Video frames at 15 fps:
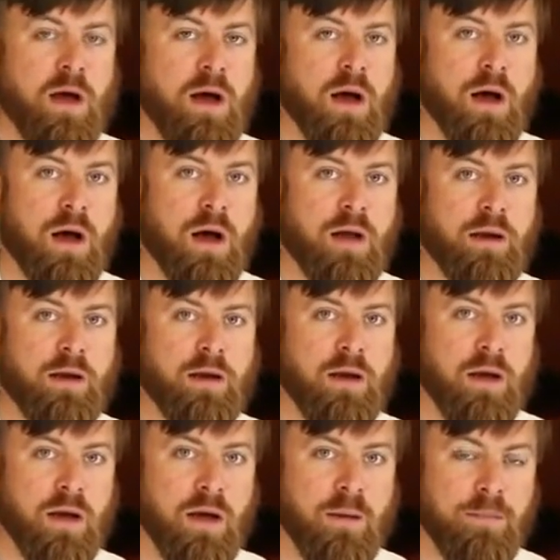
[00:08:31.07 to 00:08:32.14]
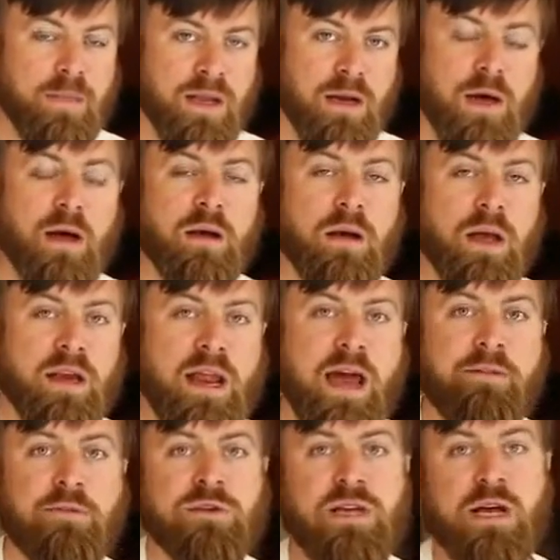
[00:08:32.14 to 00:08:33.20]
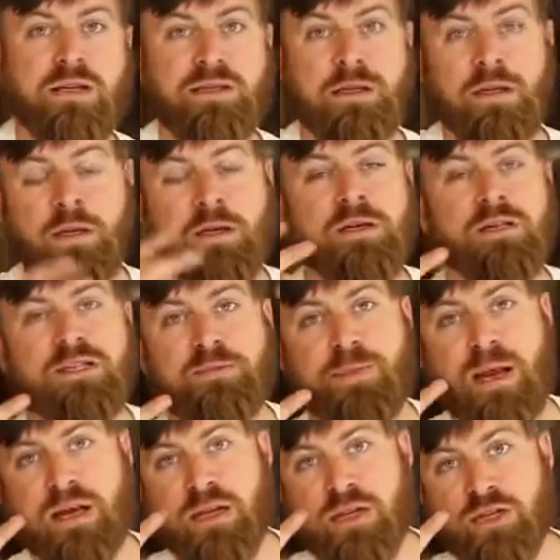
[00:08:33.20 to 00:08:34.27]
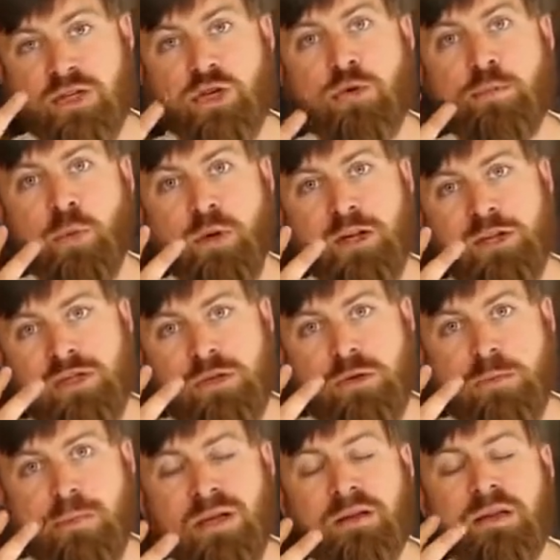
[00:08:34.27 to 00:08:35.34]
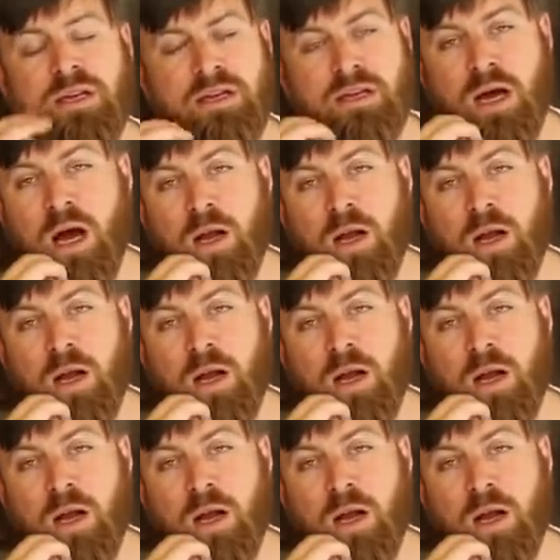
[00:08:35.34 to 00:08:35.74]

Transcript: on in online advertising to spending $2.2 million